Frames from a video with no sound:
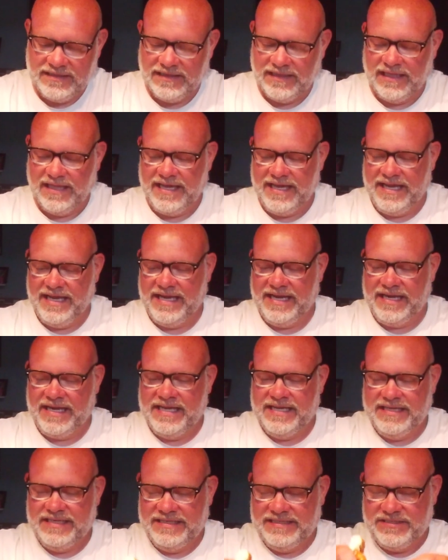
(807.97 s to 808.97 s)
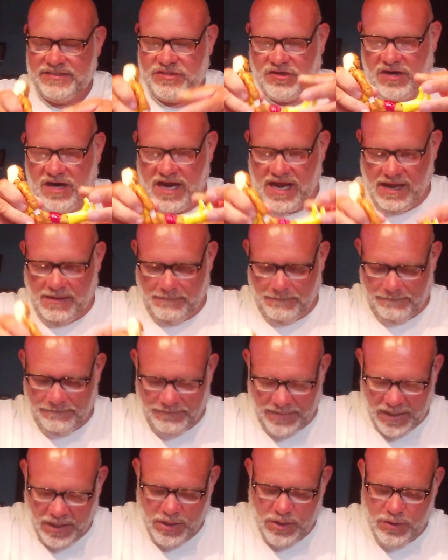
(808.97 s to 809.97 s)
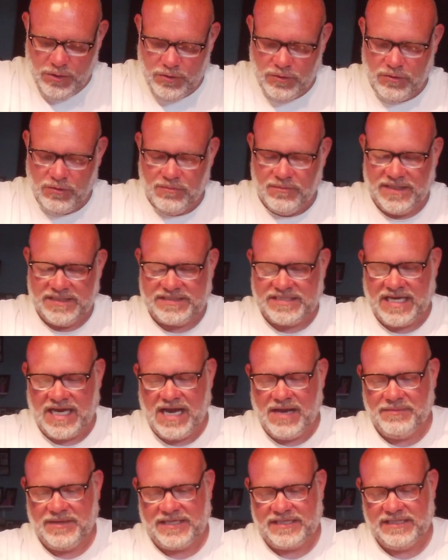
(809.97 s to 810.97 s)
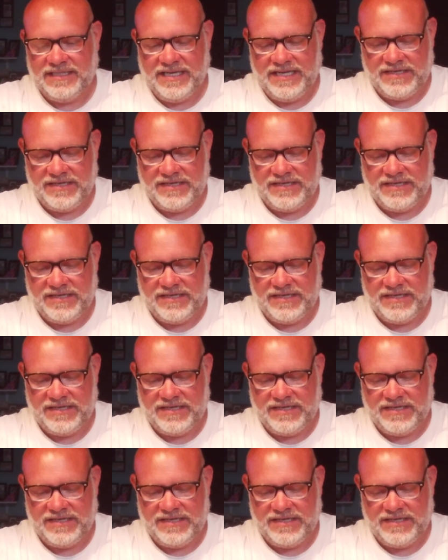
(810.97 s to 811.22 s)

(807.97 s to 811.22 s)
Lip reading: leg drop. Boom! Atomic